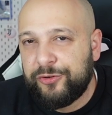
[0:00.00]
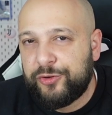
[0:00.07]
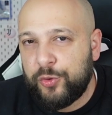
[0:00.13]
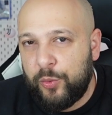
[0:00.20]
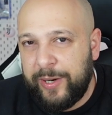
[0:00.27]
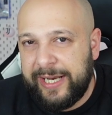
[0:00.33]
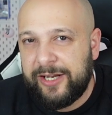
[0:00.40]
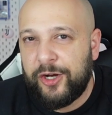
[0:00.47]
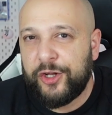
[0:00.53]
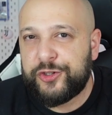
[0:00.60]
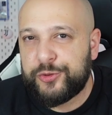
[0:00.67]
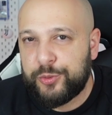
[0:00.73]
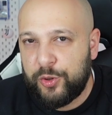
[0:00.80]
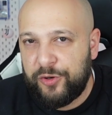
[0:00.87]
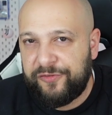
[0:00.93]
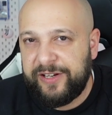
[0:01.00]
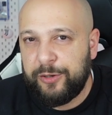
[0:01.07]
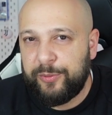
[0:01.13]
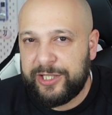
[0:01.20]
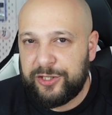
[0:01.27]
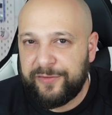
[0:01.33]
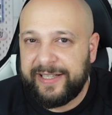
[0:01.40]
to win a trophy
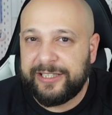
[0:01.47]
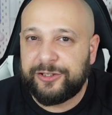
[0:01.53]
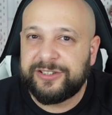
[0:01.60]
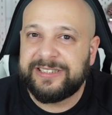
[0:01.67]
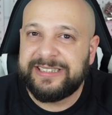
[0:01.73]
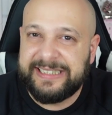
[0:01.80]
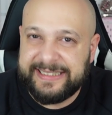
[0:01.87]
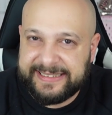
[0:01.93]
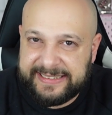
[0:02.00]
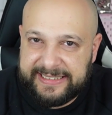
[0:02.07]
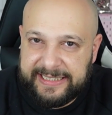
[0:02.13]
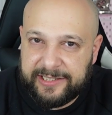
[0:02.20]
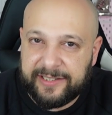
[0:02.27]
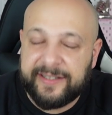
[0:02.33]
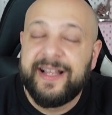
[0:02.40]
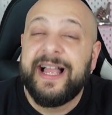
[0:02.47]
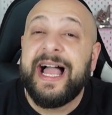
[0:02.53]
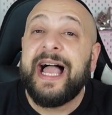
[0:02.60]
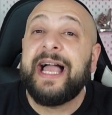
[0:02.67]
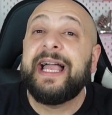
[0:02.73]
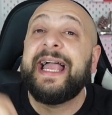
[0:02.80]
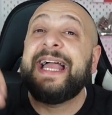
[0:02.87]
with Juventus this year.
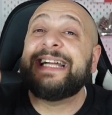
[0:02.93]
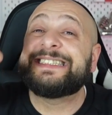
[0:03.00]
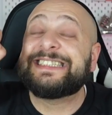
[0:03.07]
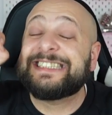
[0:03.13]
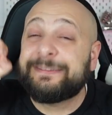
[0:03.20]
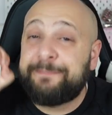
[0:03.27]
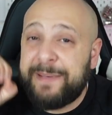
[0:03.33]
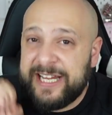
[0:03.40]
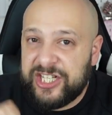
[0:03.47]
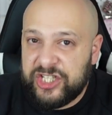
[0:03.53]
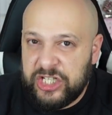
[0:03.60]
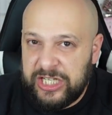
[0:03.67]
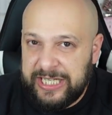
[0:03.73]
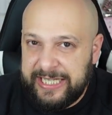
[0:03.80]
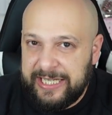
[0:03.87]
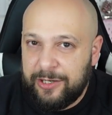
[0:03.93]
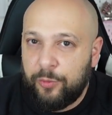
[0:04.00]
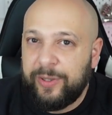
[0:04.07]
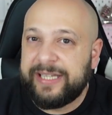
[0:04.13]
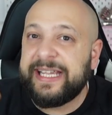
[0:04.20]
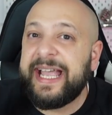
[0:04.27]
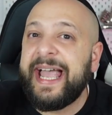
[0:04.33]
Especially
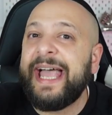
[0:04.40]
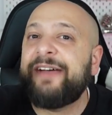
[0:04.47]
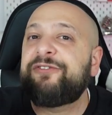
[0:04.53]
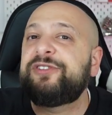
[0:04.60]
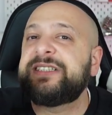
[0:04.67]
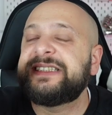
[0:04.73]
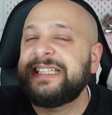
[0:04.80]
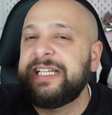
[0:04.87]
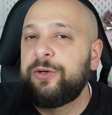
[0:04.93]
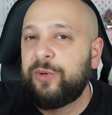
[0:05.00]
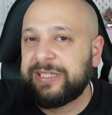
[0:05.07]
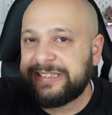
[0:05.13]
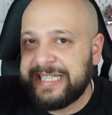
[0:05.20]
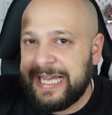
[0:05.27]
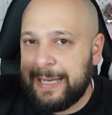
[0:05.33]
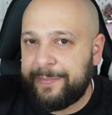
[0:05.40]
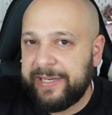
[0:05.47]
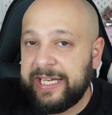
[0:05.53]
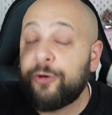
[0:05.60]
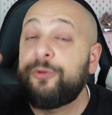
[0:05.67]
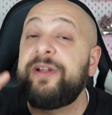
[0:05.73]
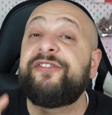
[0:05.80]
with everything was
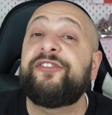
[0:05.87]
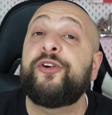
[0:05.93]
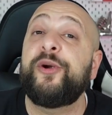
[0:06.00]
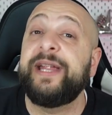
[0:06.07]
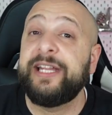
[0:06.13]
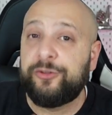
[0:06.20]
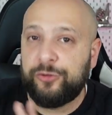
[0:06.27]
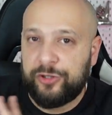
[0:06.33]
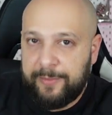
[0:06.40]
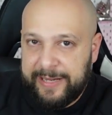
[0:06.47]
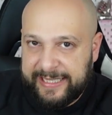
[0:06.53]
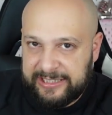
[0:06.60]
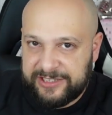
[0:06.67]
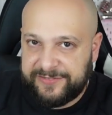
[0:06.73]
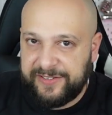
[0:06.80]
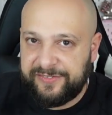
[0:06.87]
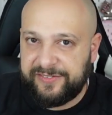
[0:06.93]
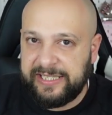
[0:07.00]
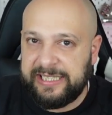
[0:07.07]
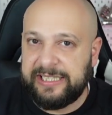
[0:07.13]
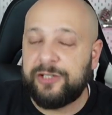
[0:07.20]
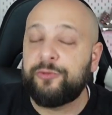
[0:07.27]
happening, referring to the minus
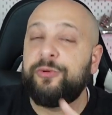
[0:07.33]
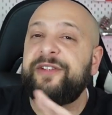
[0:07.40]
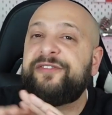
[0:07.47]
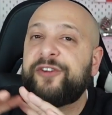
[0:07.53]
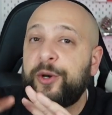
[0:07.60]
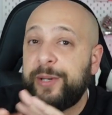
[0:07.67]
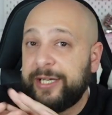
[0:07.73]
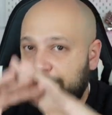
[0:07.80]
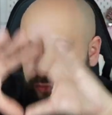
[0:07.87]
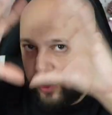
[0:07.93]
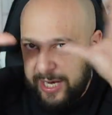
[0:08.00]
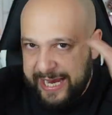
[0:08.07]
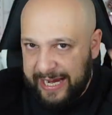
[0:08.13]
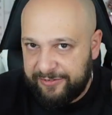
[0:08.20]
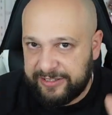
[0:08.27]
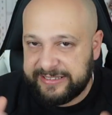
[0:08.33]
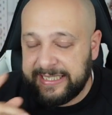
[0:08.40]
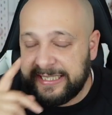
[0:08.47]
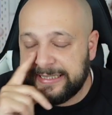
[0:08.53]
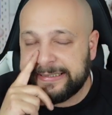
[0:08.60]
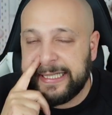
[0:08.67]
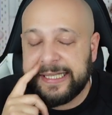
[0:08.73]
15, referring to everything.
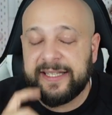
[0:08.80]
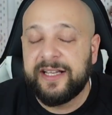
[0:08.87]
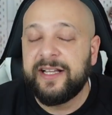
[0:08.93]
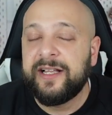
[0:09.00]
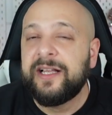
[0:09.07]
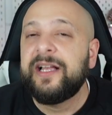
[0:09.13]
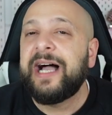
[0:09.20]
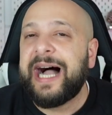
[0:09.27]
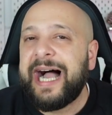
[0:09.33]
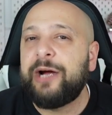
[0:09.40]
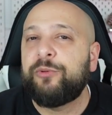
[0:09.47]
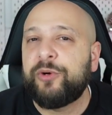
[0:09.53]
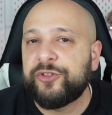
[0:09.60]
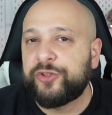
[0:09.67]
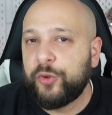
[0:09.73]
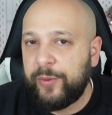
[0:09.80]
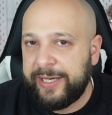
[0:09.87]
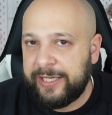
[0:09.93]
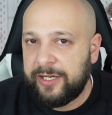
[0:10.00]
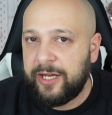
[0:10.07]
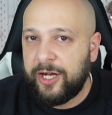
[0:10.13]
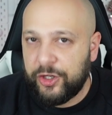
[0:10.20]
He said, I want to
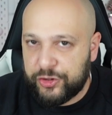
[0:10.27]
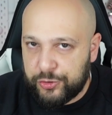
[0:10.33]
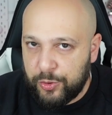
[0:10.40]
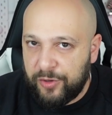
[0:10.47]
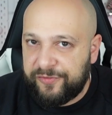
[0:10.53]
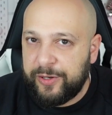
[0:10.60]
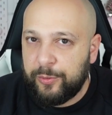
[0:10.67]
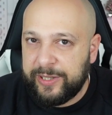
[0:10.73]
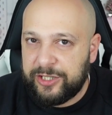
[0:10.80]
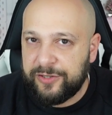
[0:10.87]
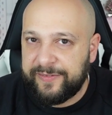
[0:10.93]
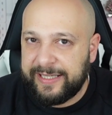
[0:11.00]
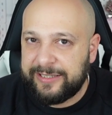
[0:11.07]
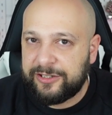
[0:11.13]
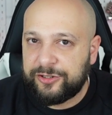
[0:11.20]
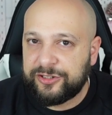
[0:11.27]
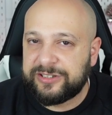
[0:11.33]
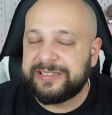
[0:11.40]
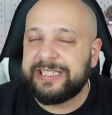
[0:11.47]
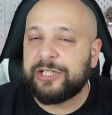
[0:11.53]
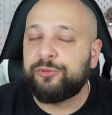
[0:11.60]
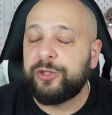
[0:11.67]
win a trophy with Juventus.
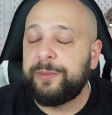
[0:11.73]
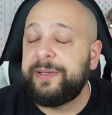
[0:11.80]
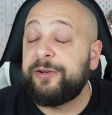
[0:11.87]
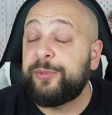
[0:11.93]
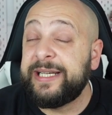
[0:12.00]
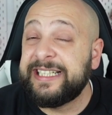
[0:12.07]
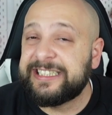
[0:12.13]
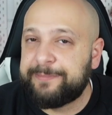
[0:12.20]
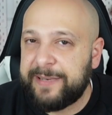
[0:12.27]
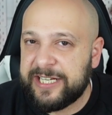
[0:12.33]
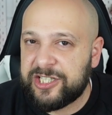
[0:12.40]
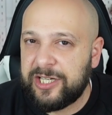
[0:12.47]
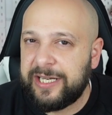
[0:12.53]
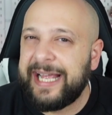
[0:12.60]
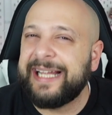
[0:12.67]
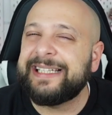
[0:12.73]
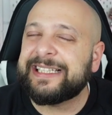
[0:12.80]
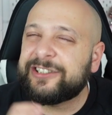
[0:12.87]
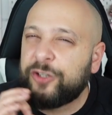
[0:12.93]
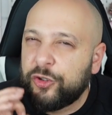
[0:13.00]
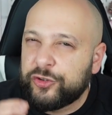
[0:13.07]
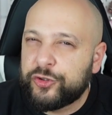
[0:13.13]
That would be really special. And
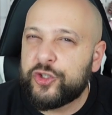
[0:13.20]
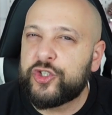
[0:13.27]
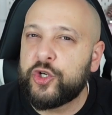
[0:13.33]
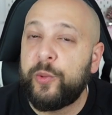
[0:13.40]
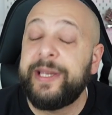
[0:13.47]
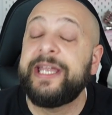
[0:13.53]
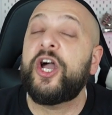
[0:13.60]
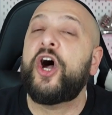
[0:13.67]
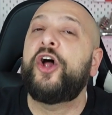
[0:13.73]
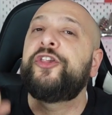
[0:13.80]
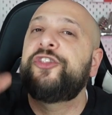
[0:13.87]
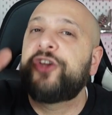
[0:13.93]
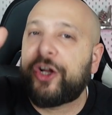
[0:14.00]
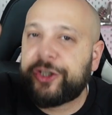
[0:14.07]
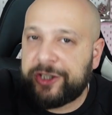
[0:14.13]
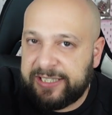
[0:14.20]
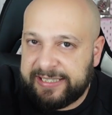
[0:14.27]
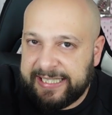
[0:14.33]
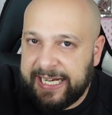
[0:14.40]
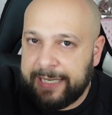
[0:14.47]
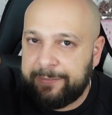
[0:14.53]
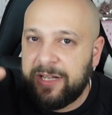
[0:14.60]
that's also showing another
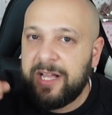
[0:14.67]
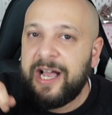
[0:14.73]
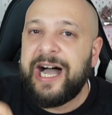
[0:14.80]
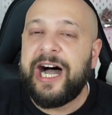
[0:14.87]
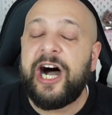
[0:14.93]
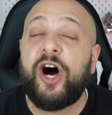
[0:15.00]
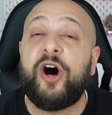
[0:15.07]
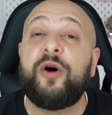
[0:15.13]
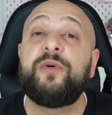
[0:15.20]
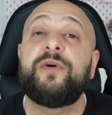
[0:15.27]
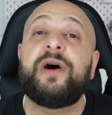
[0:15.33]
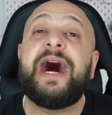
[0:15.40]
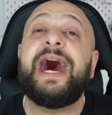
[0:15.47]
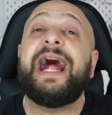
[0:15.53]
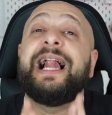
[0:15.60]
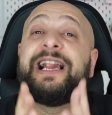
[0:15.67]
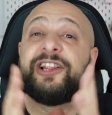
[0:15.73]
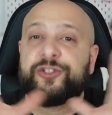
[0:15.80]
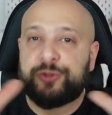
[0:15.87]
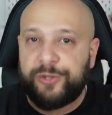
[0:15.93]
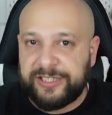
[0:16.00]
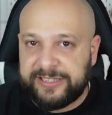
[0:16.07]
time how
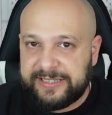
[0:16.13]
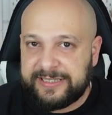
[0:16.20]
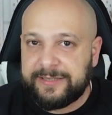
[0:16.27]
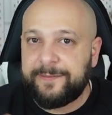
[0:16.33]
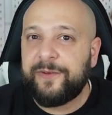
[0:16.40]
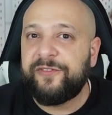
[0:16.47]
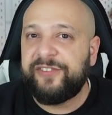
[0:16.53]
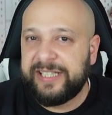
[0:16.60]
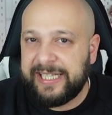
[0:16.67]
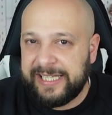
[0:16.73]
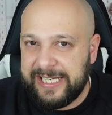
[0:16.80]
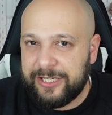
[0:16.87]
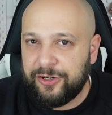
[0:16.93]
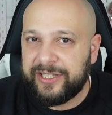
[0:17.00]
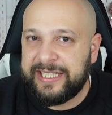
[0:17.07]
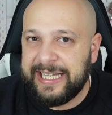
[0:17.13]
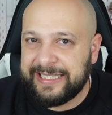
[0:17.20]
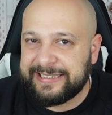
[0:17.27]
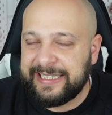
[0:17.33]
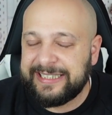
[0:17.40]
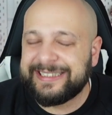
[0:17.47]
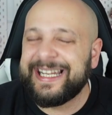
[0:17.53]
altruist Federico
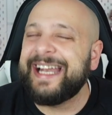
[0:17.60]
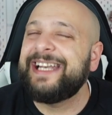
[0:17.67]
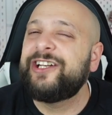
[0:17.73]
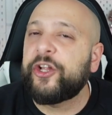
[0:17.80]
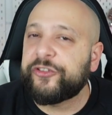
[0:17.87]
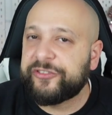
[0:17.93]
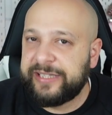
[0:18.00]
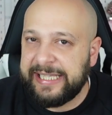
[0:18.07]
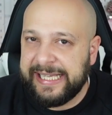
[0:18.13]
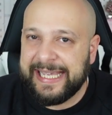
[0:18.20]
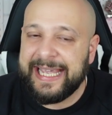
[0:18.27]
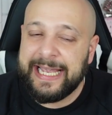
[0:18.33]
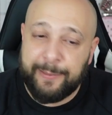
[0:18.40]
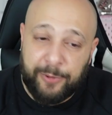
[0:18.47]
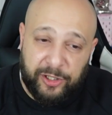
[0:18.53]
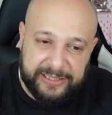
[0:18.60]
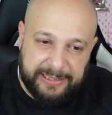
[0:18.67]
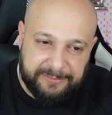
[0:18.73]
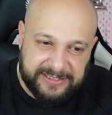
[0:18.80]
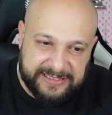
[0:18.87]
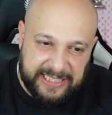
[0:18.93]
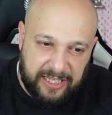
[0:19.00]
Chiesa is and not thinking about
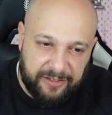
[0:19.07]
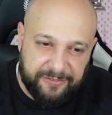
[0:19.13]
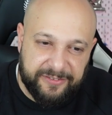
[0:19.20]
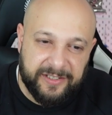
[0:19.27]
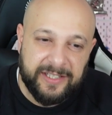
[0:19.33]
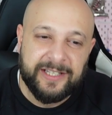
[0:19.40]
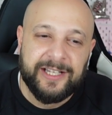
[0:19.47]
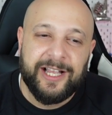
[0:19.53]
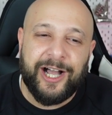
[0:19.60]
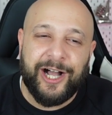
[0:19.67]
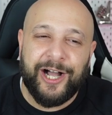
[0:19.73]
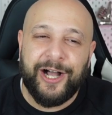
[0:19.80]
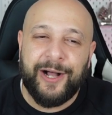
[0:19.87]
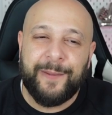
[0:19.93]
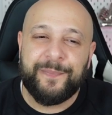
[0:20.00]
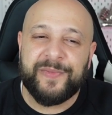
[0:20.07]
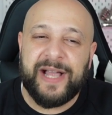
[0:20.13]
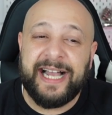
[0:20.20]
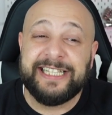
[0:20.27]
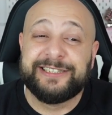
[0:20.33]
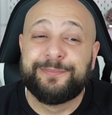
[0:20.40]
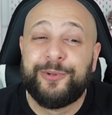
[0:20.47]
himself. Um,
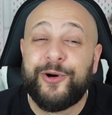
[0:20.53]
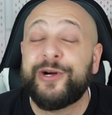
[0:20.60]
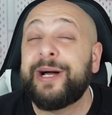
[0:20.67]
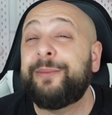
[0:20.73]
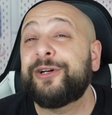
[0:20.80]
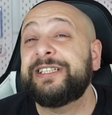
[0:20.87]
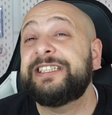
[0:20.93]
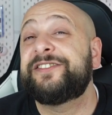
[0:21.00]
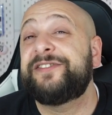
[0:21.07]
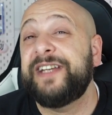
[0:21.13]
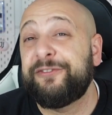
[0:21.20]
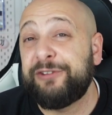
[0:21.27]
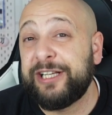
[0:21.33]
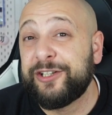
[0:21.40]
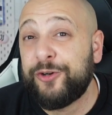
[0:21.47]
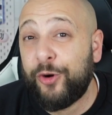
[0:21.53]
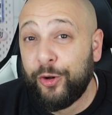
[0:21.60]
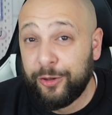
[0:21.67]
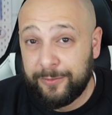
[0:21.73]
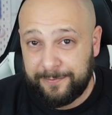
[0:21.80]
I spoke about his favorite goal.